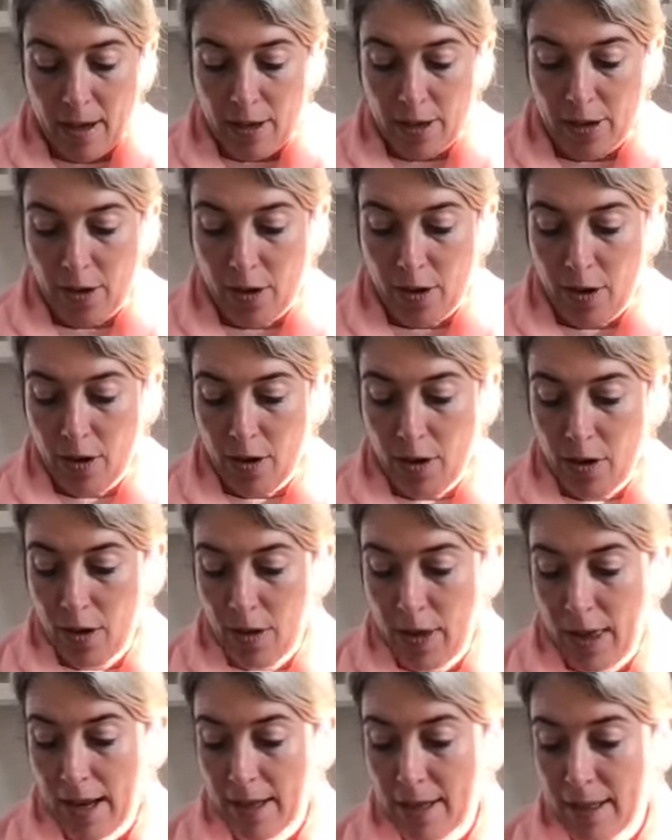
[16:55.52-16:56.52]
So
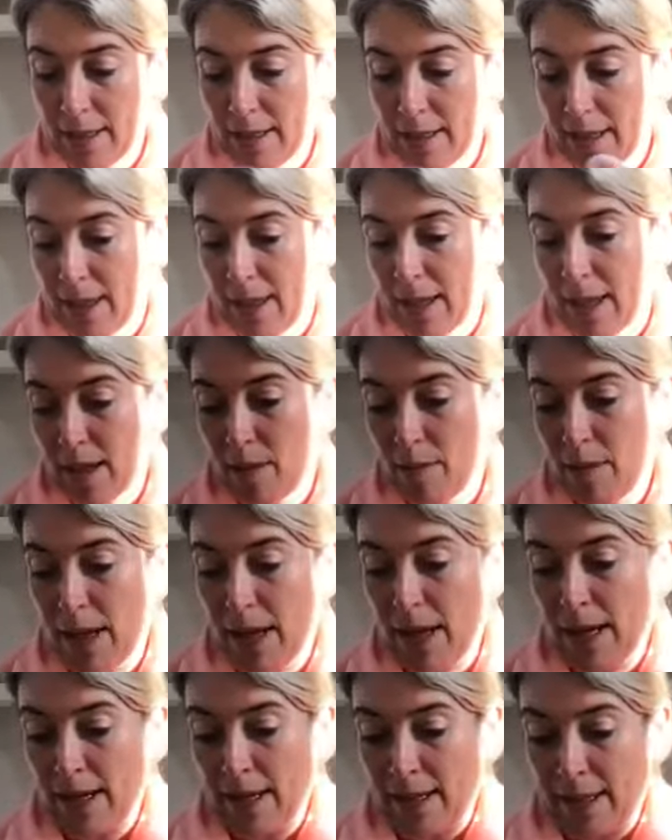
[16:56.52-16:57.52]
that is the Thinker
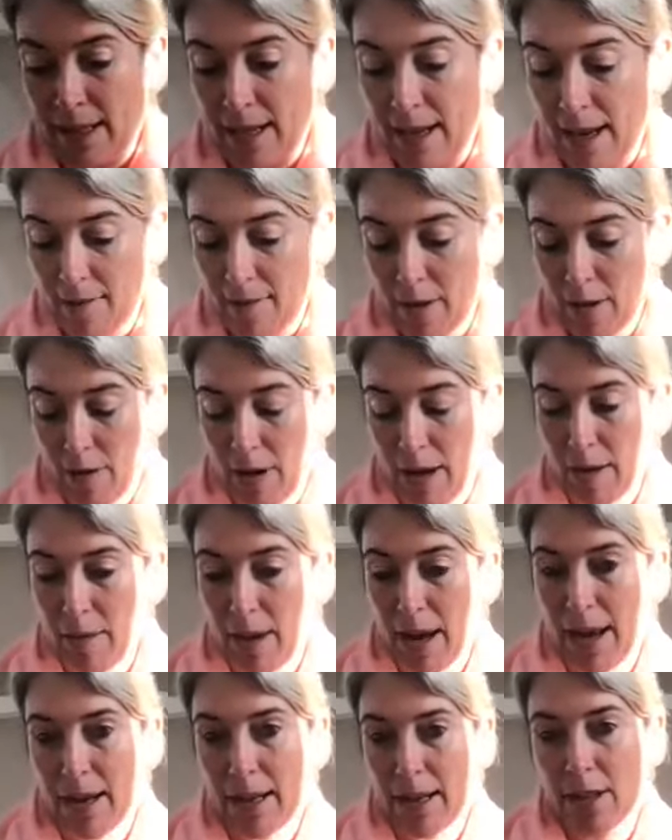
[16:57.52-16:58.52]
Blend. It's a lovely one,
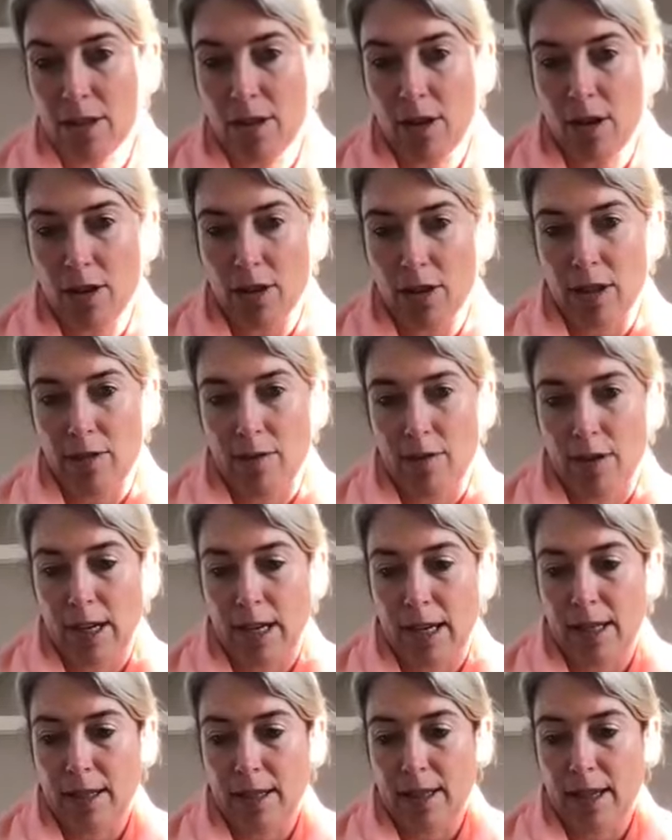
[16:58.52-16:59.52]
and it's not just for
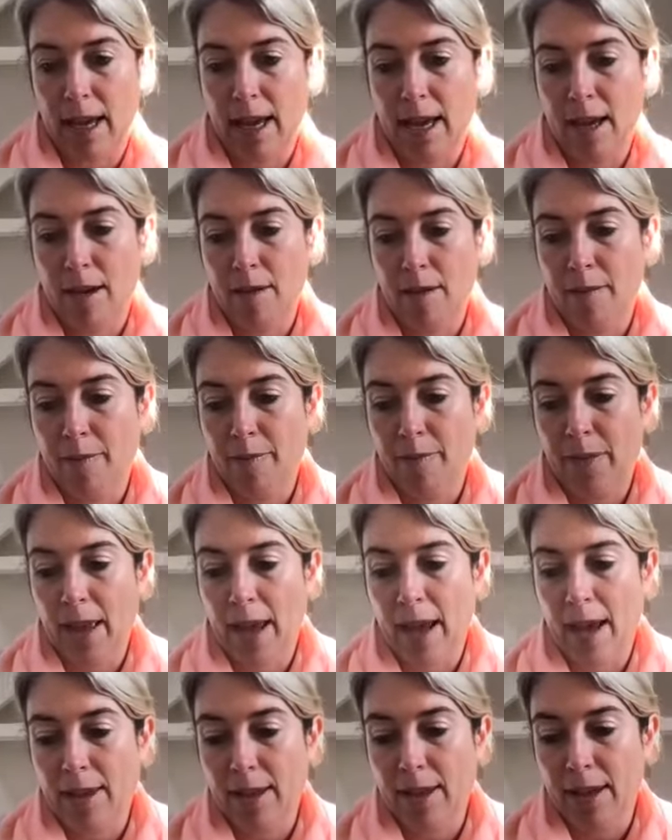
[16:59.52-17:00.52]
kids.
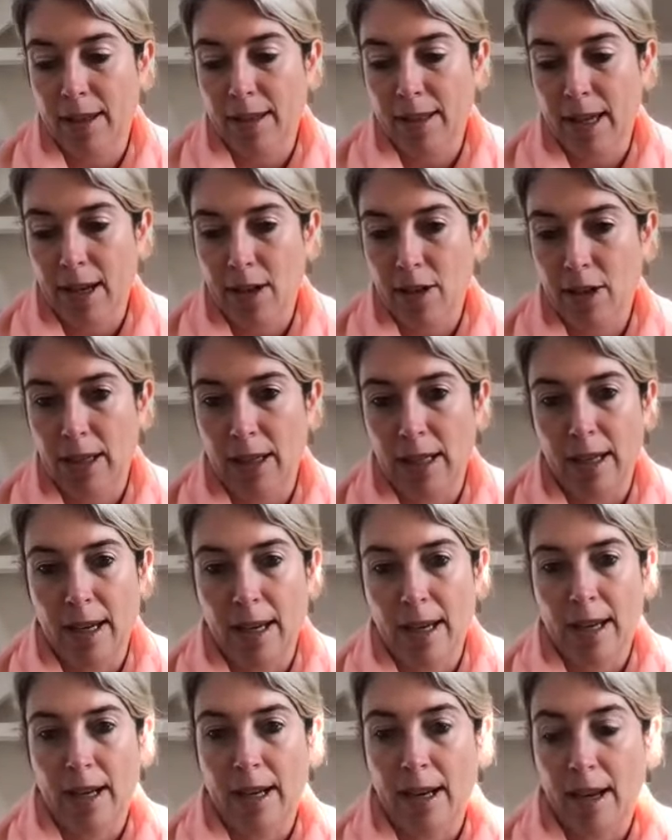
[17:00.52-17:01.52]
I think it's
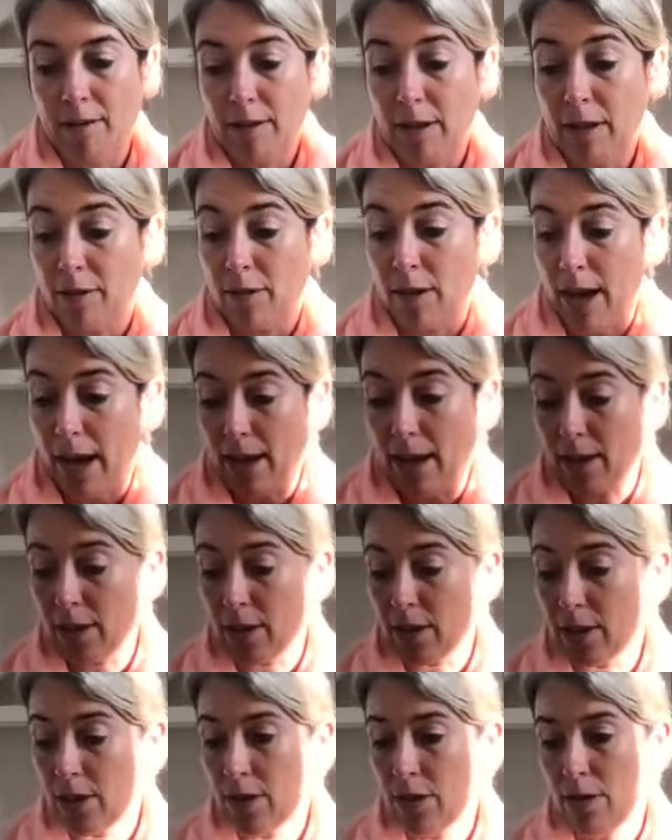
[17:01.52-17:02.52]
actually lovely for
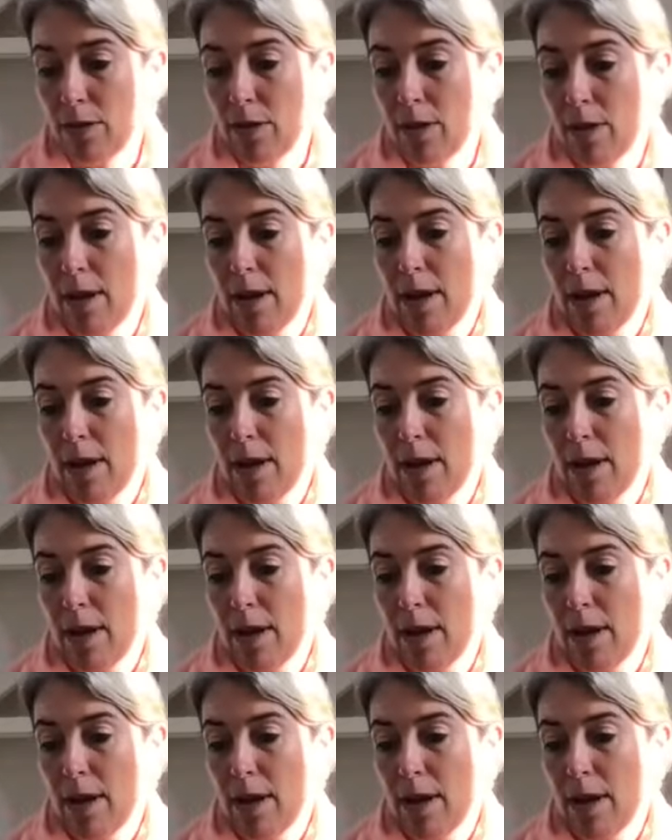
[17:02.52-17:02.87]
adults too.